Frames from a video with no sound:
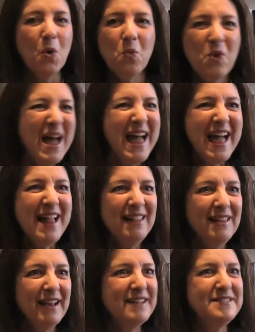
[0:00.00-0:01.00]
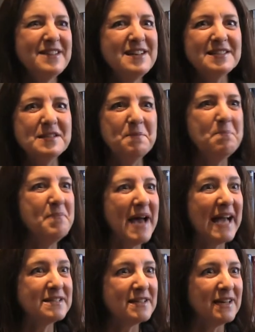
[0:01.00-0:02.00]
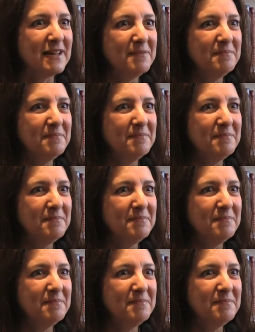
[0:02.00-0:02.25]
Well, it doesn't matter.